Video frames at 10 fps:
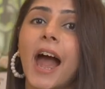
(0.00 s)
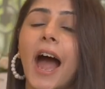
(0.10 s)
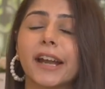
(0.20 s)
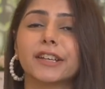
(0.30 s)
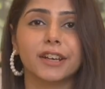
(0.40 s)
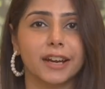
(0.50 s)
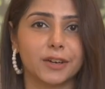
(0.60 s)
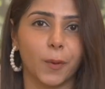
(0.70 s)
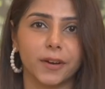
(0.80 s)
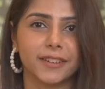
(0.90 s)
and great
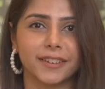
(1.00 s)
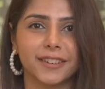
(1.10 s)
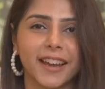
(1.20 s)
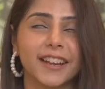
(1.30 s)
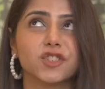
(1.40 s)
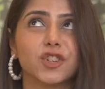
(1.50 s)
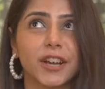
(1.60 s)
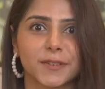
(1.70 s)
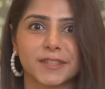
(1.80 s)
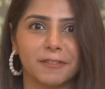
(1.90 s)
quality. and
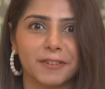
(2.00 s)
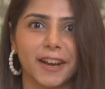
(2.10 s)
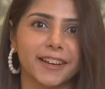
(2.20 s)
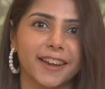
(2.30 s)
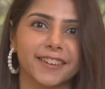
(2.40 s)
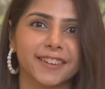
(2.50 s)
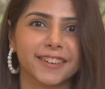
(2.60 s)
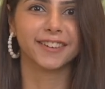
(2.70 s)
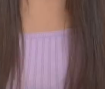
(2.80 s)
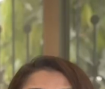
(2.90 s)
just for
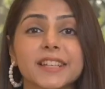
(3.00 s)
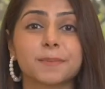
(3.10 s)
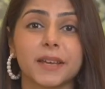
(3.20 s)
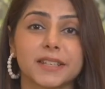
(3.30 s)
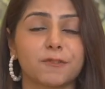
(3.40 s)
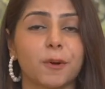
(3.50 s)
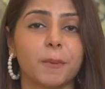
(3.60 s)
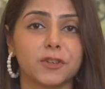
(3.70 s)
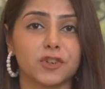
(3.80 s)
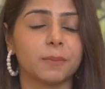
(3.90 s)
$7.99. Next basic from
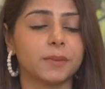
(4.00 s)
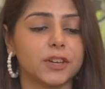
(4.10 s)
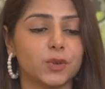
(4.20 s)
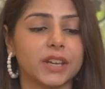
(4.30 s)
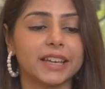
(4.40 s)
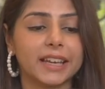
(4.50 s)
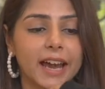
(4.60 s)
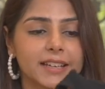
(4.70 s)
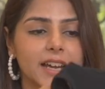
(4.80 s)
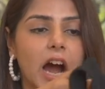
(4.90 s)
H&M that you can
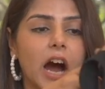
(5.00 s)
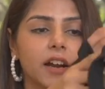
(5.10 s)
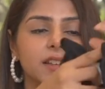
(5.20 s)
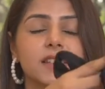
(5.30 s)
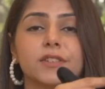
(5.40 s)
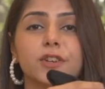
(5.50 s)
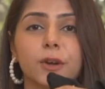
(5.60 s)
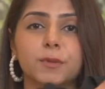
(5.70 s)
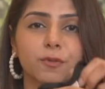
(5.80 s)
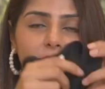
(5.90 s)
get are these
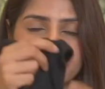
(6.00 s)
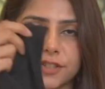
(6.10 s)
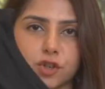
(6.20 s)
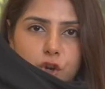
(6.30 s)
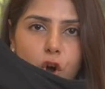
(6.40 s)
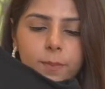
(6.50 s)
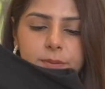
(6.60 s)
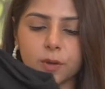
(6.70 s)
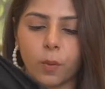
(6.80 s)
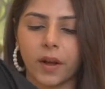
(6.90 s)
ribbed vest
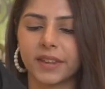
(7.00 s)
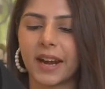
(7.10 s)
tops. The one that